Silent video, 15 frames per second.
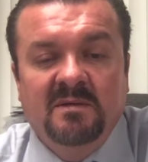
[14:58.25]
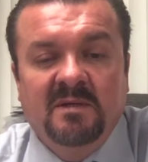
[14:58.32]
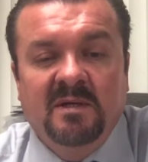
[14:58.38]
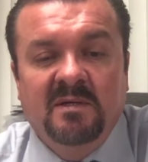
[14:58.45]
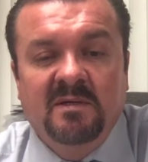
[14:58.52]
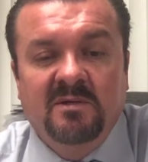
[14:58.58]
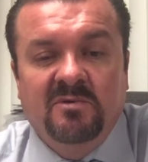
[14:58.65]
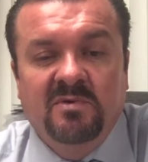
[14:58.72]

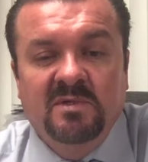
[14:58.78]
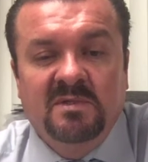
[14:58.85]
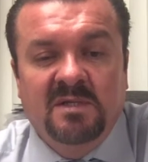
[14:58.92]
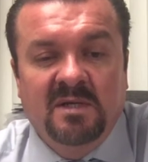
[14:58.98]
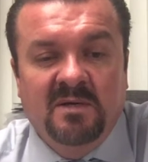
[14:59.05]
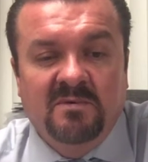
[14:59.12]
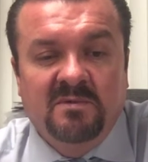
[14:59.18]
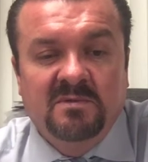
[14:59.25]
and increased
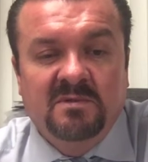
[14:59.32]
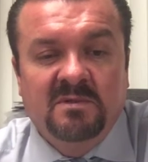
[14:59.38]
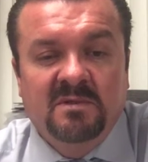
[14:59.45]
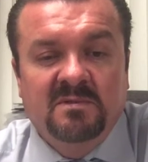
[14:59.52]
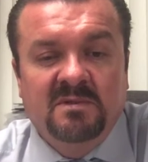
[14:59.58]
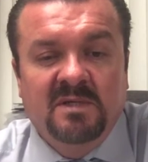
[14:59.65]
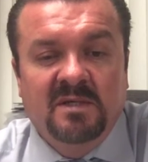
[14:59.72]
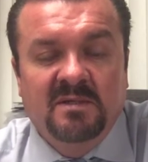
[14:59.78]
levels
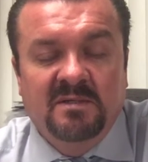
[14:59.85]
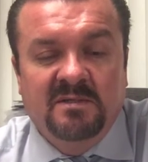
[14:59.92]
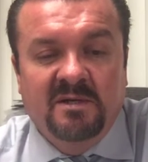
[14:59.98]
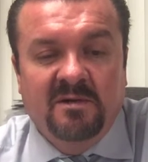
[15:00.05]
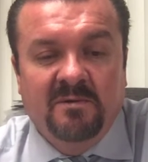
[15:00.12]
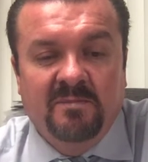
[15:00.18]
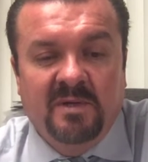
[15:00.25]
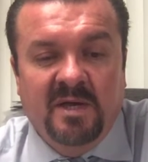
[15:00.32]
of
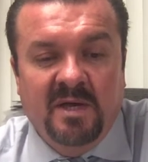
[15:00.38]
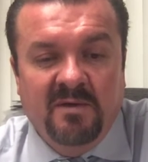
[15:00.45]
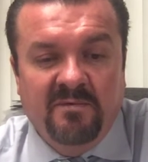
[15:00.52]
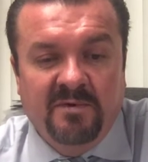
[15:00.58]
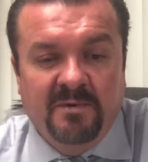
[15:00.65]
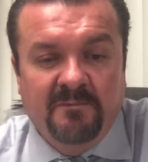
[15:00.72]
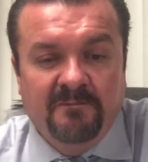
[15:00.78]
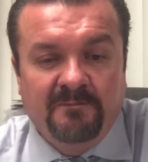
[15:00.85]
sedentary
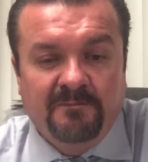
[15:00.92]
behavior.